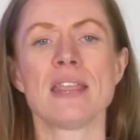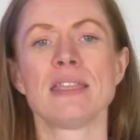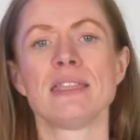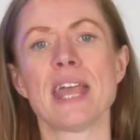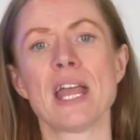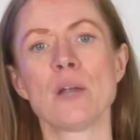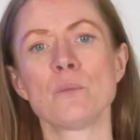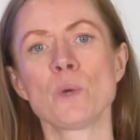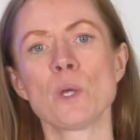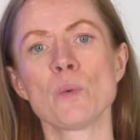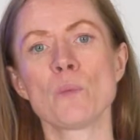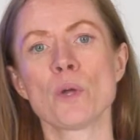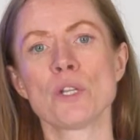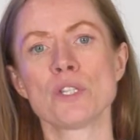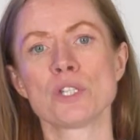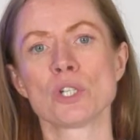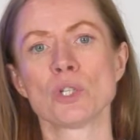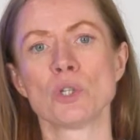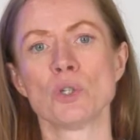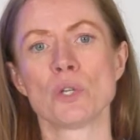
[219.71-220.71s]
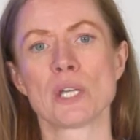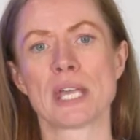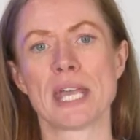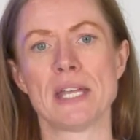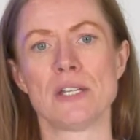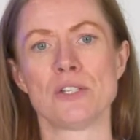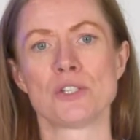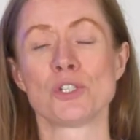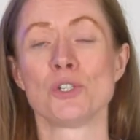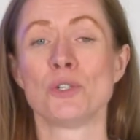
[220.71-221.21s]
Then we want to look
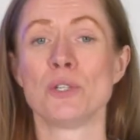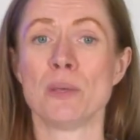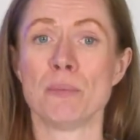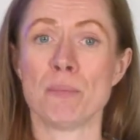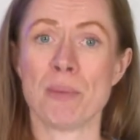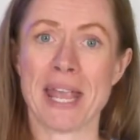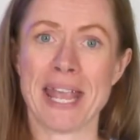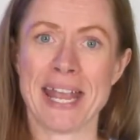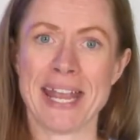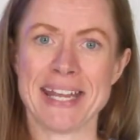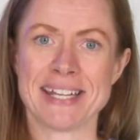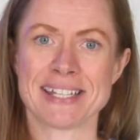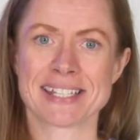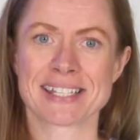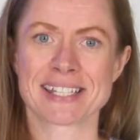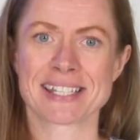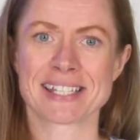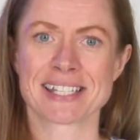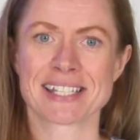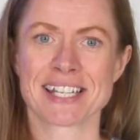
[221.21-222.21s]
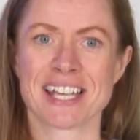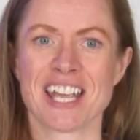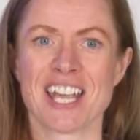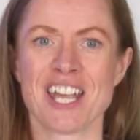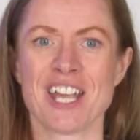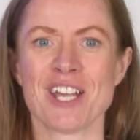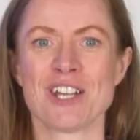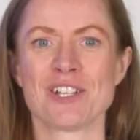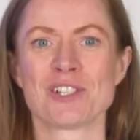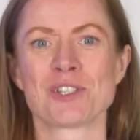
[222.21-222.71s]
into the pace.
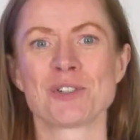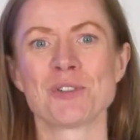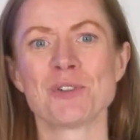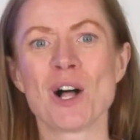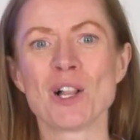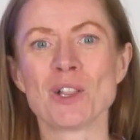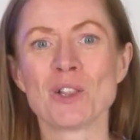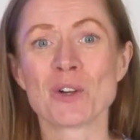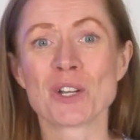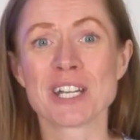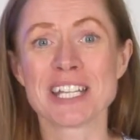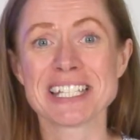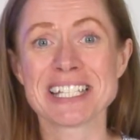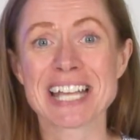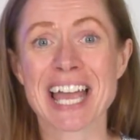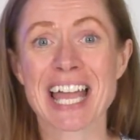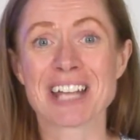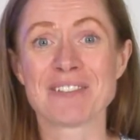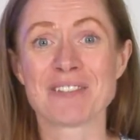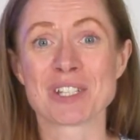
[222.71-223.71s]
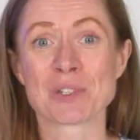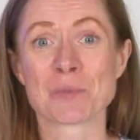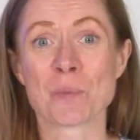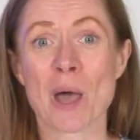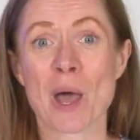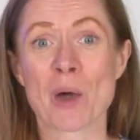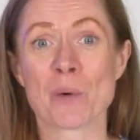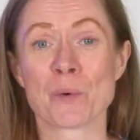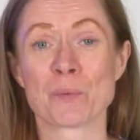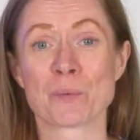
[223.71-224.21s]
So a lot of the time as
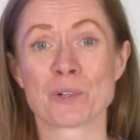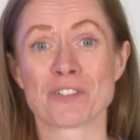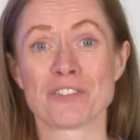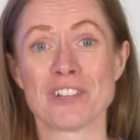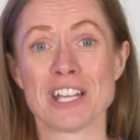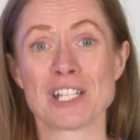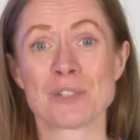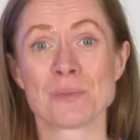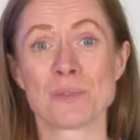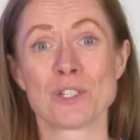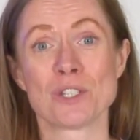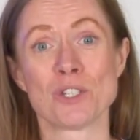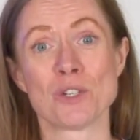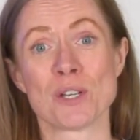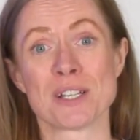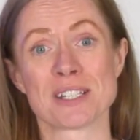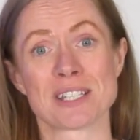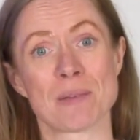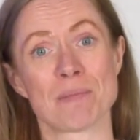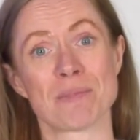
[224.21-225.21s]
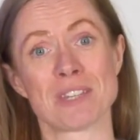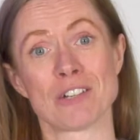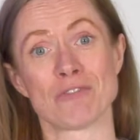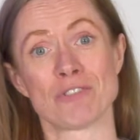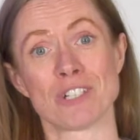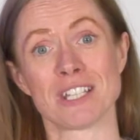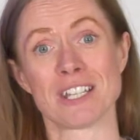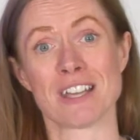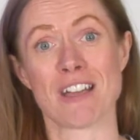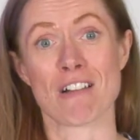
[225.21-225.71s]
well, when we're faced with doing something
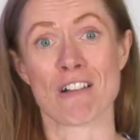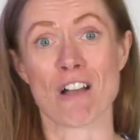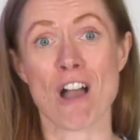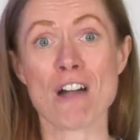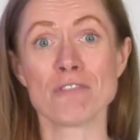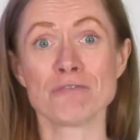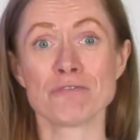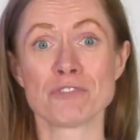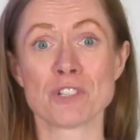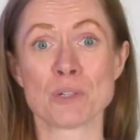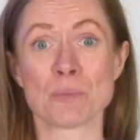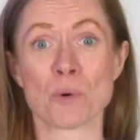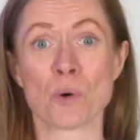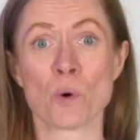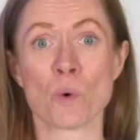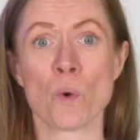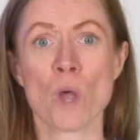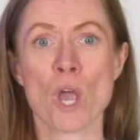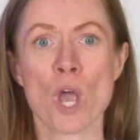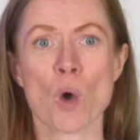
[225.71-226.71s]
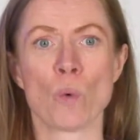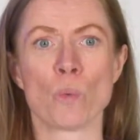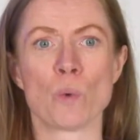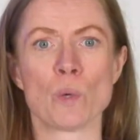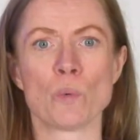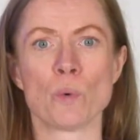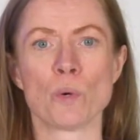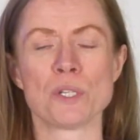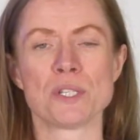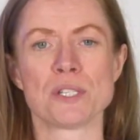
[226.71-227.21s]
really uncomfortable,
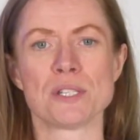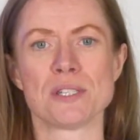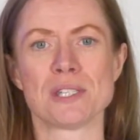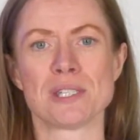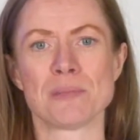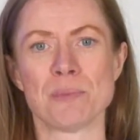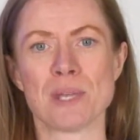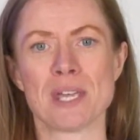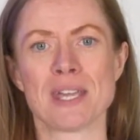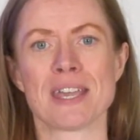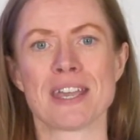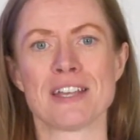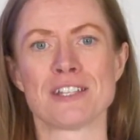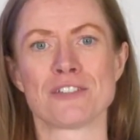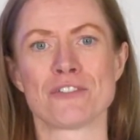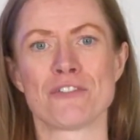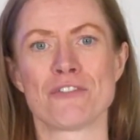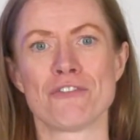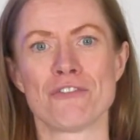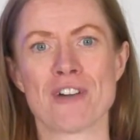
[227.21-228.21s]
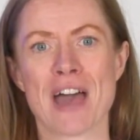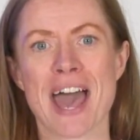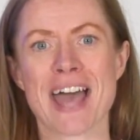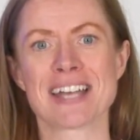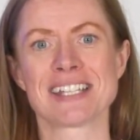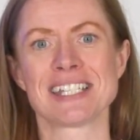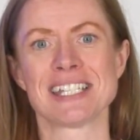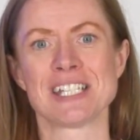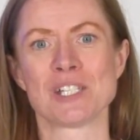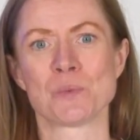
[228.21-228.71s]
we want to speak as
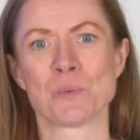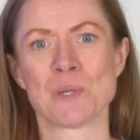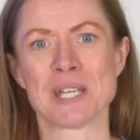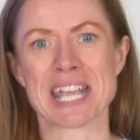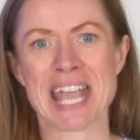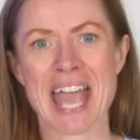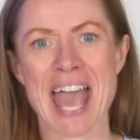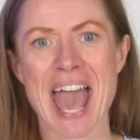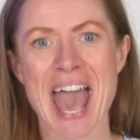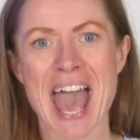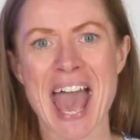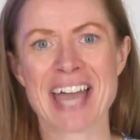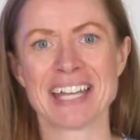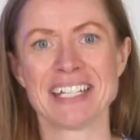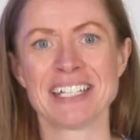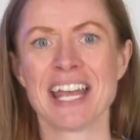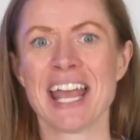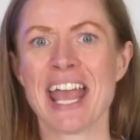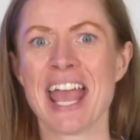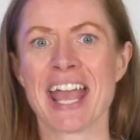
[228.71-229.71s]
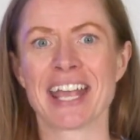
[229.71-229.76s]
fast as we can,